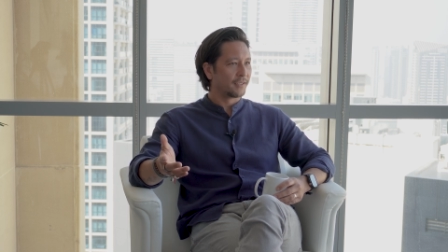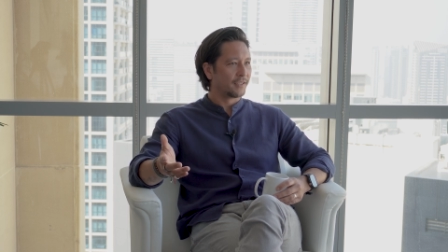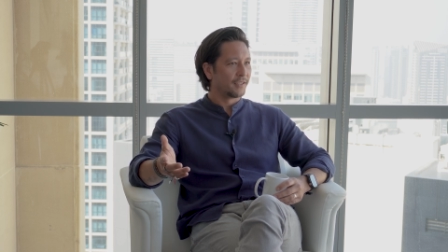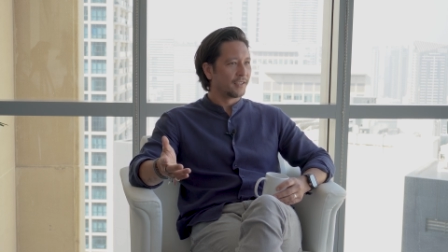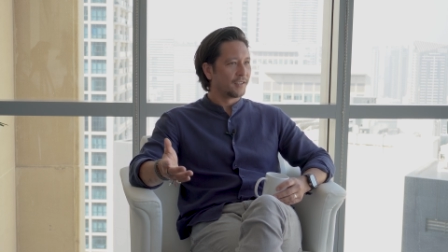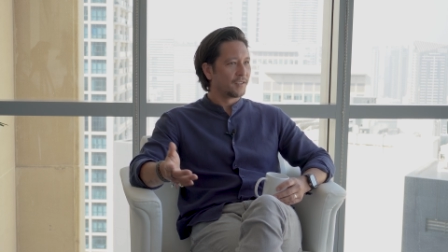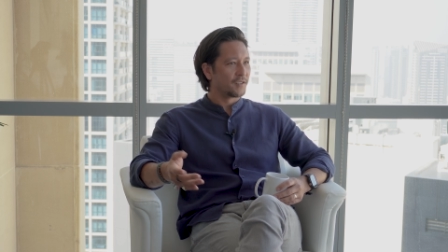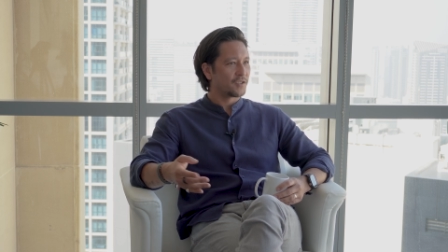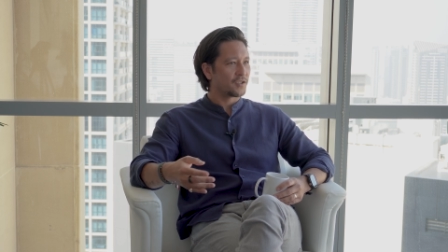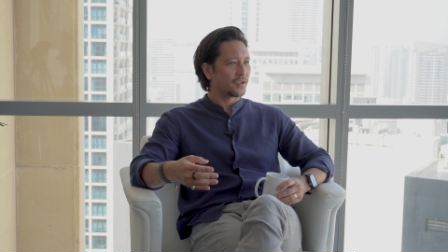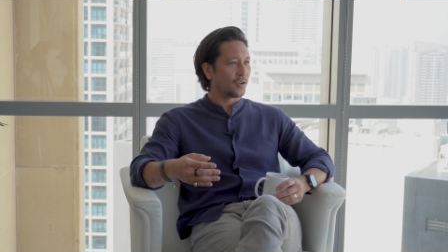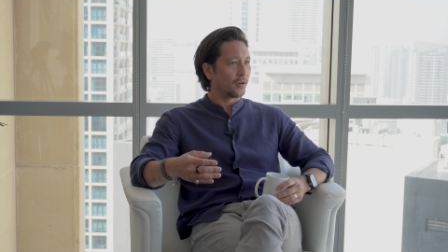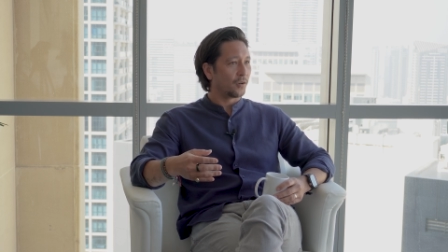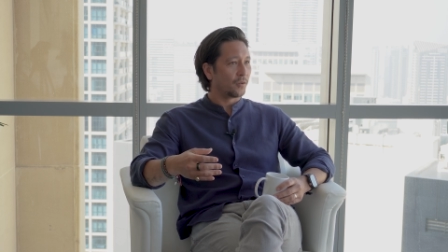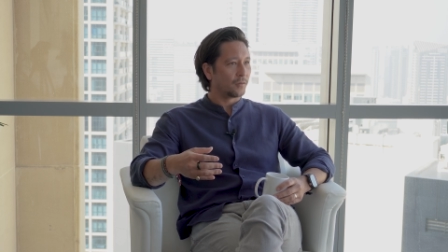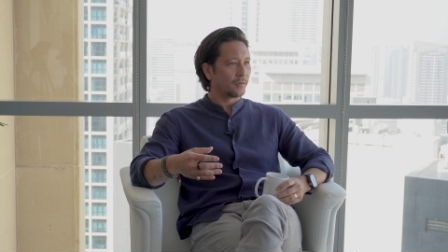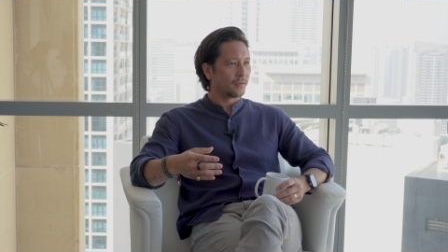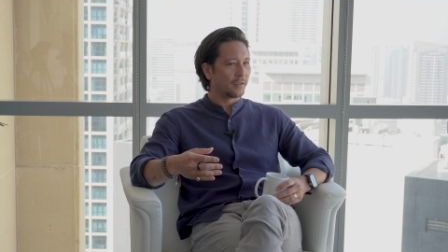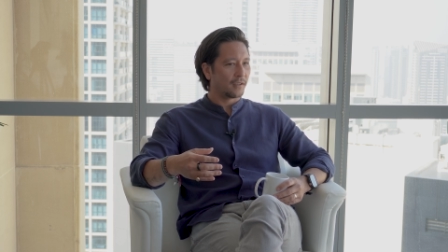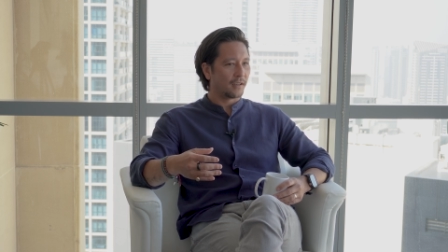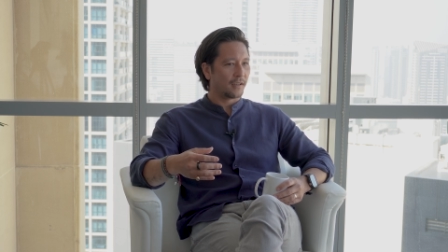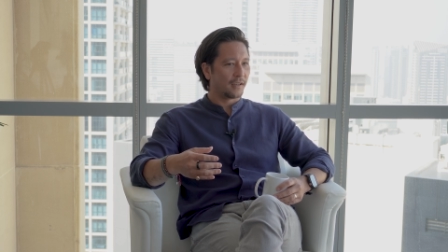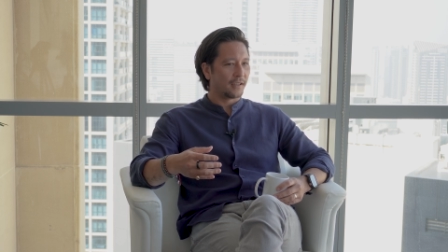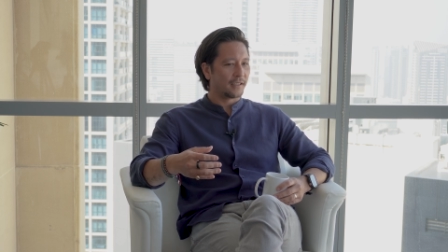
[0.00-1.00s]
Yeah.
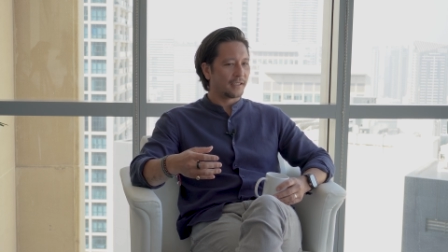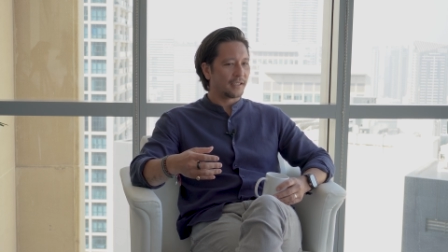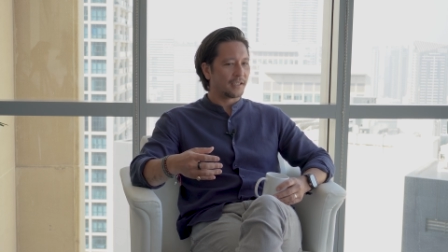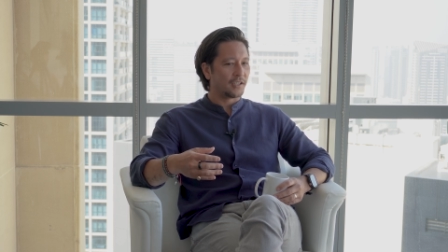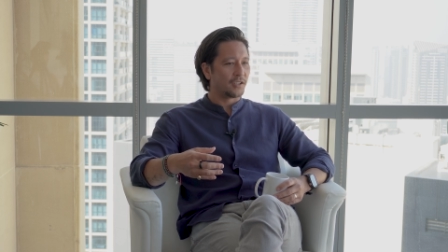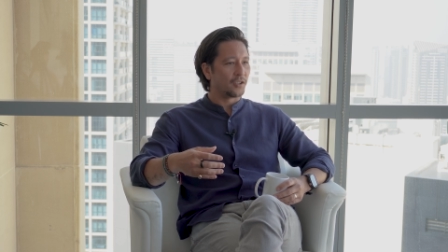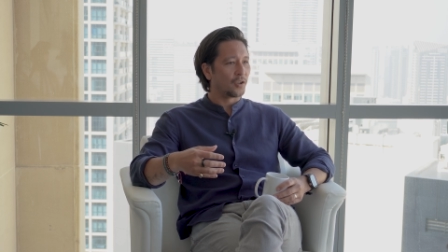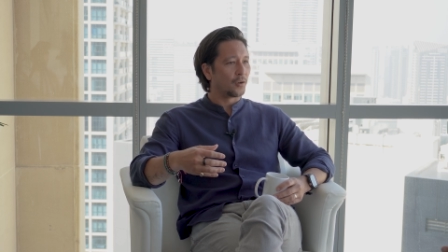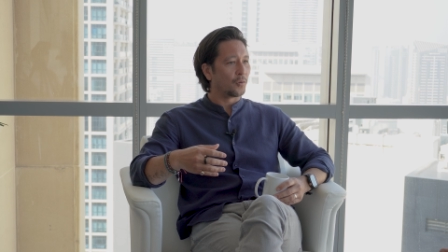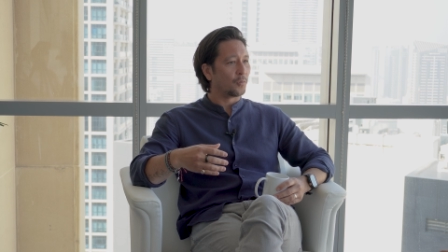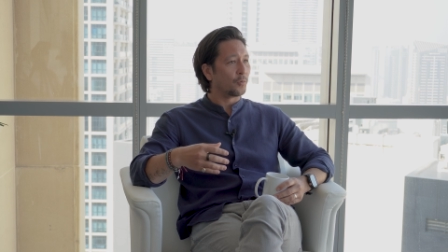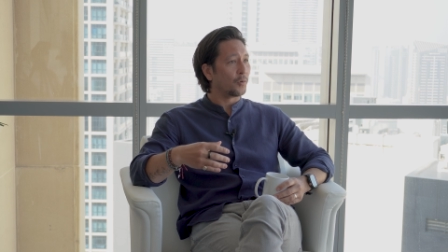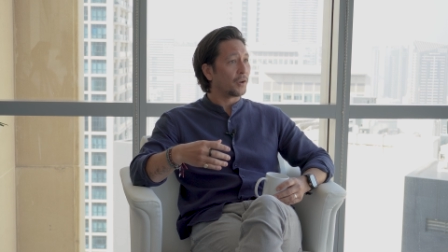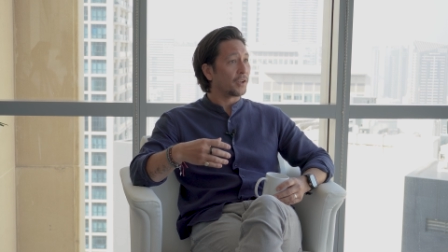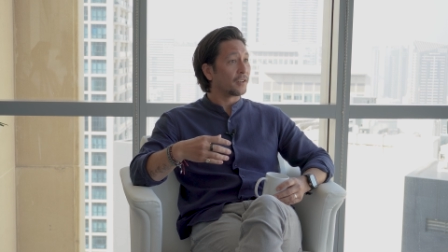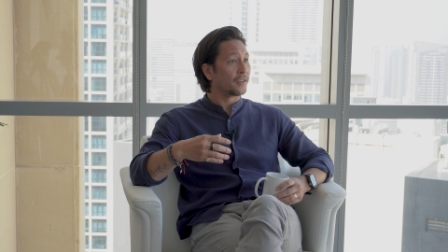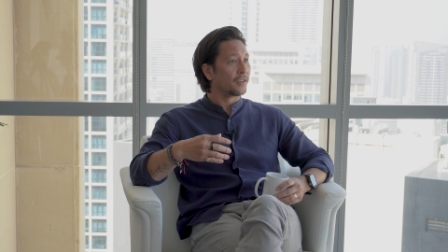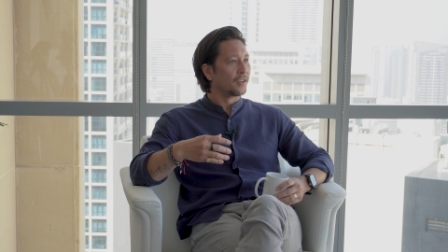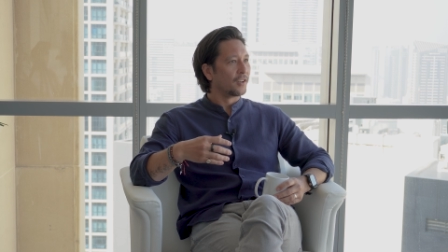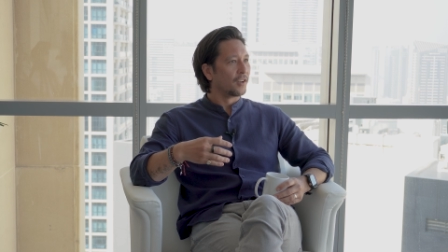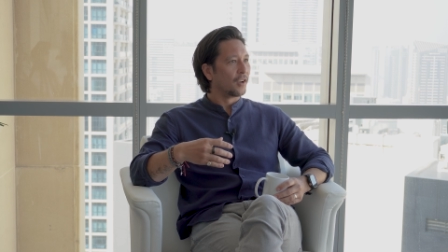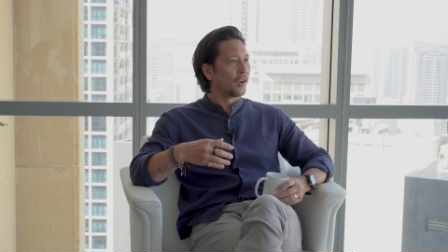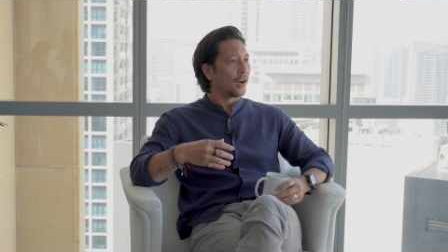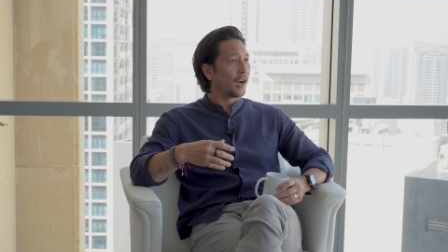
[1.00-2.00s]
So, you know,
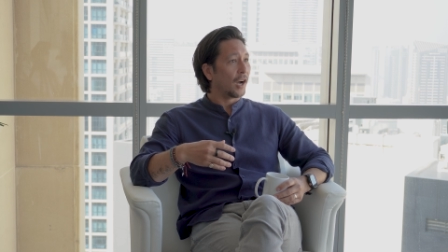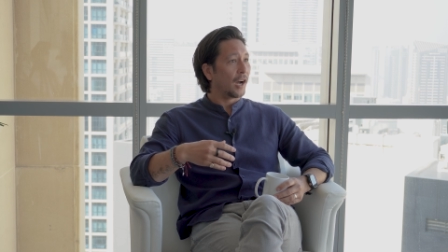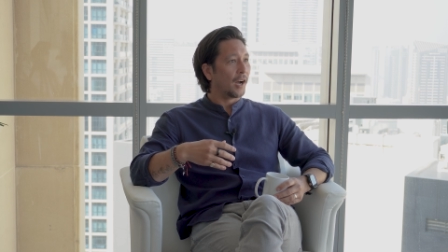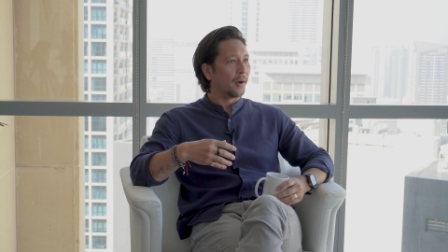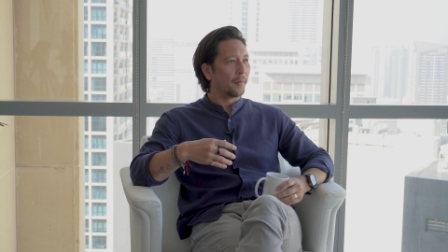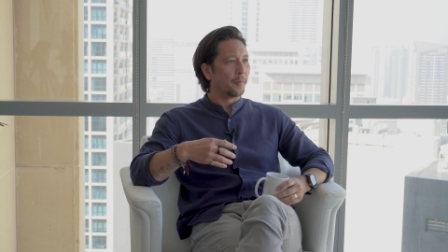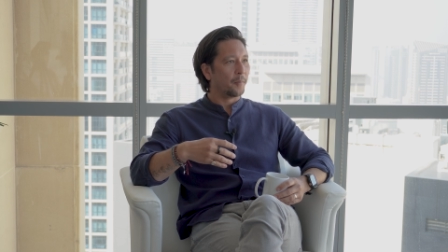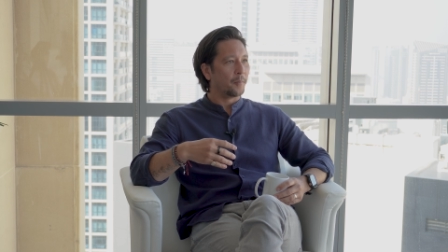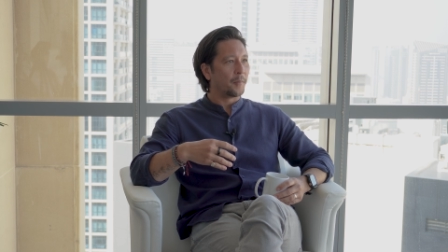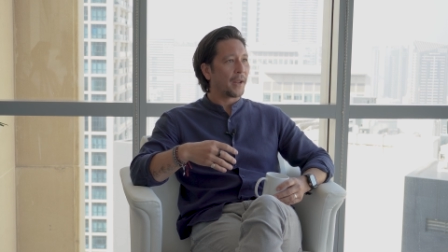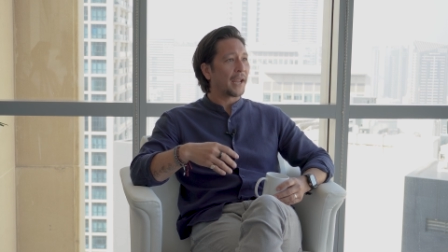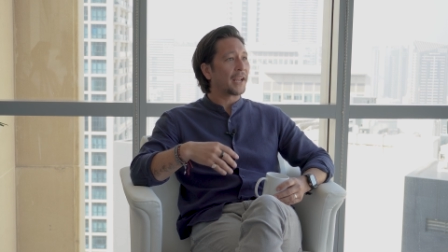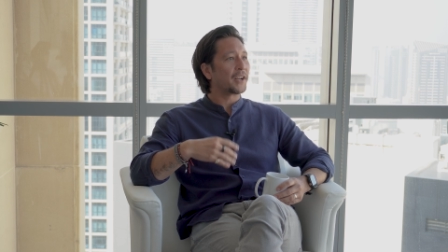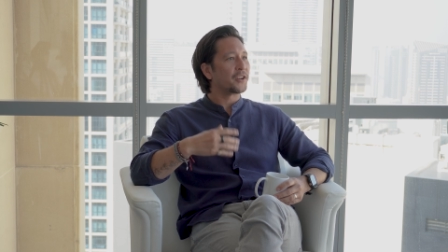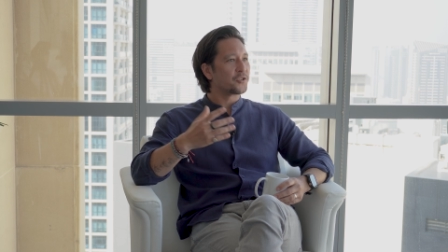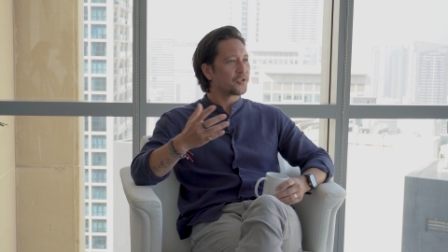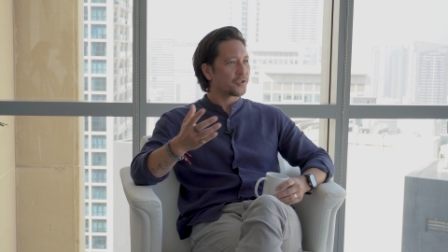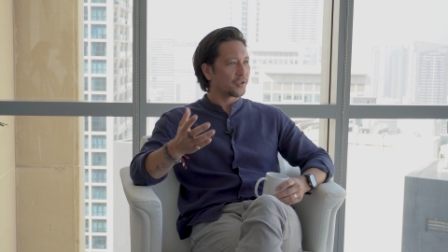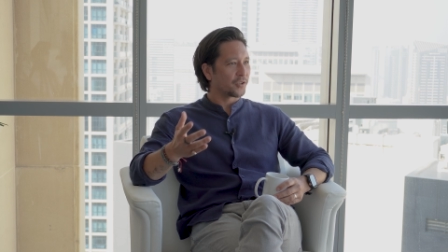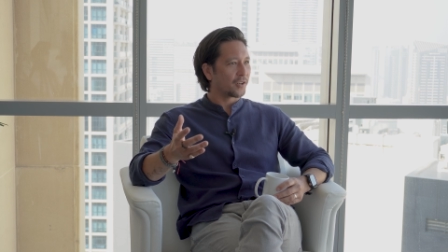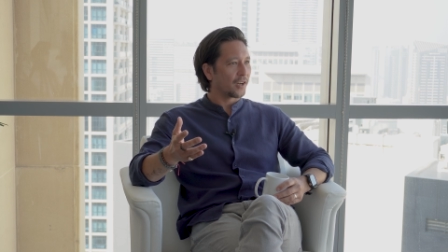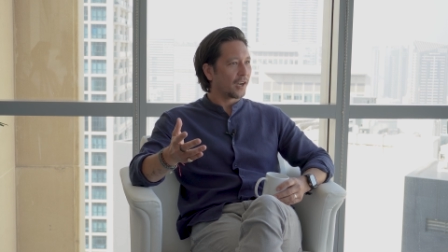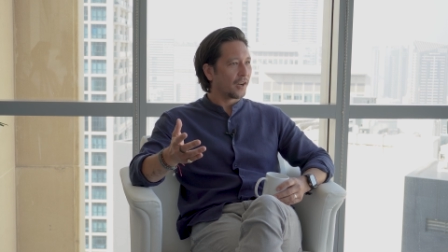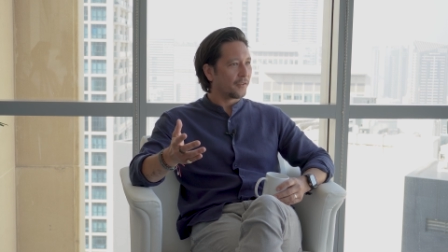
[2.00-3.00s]
when a
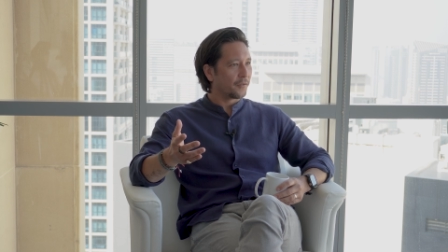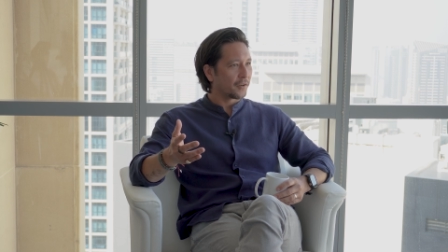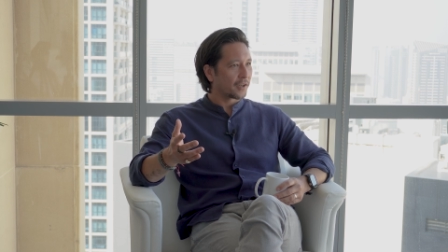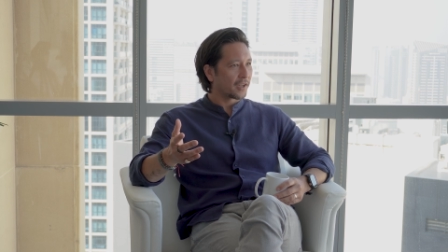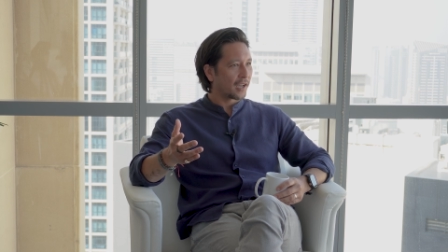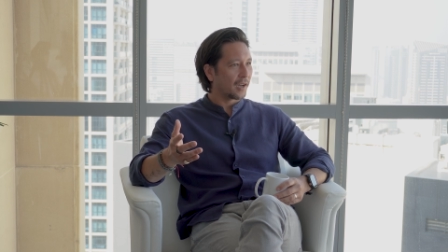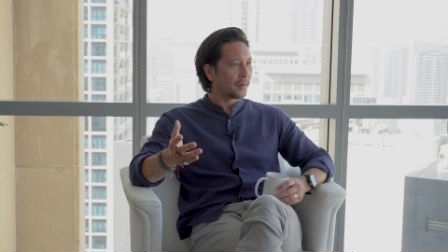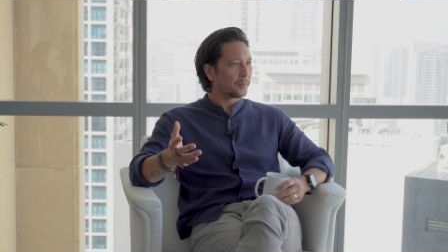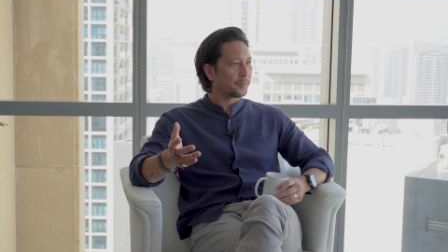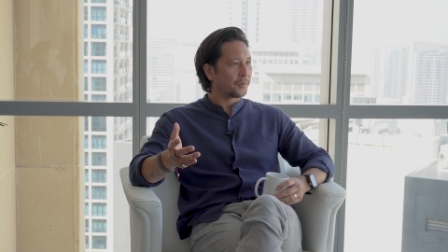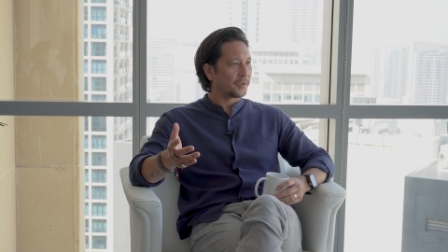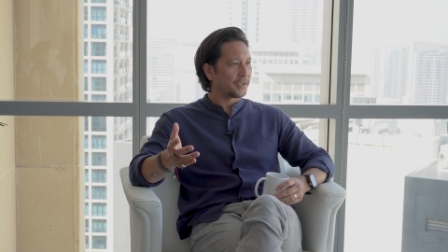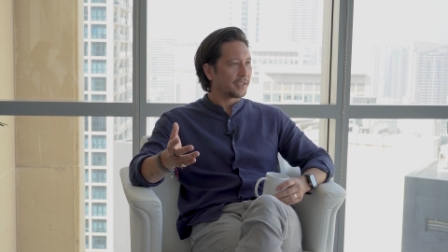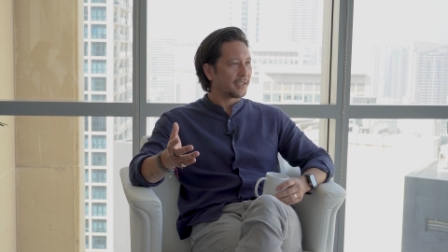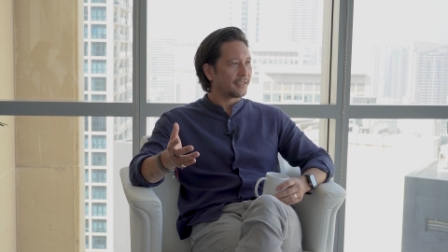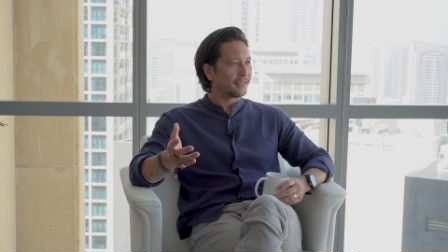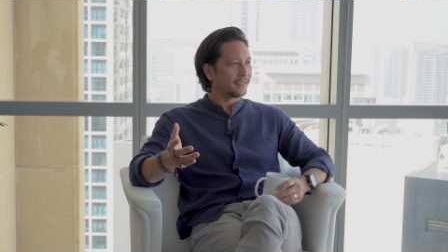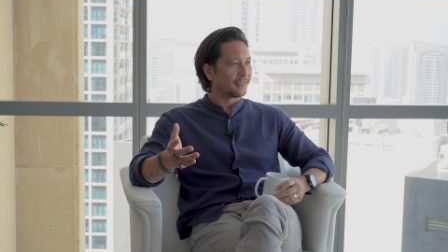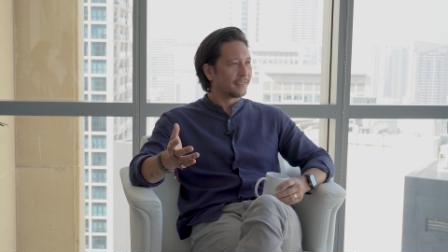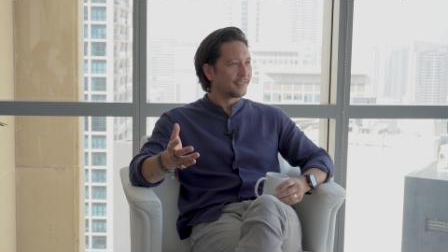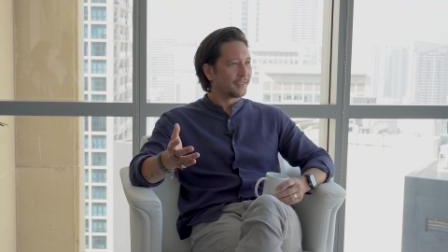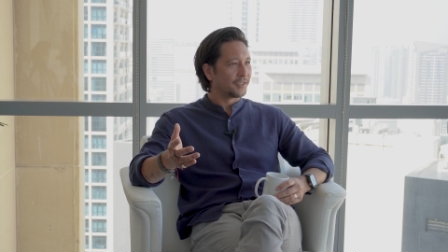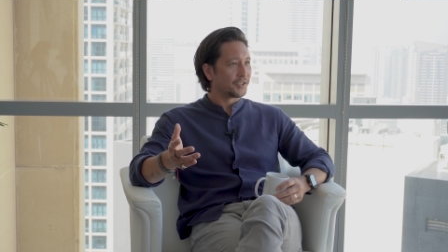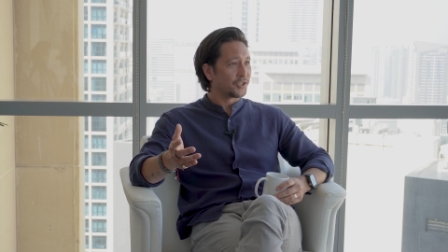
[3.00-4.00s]
manager of a company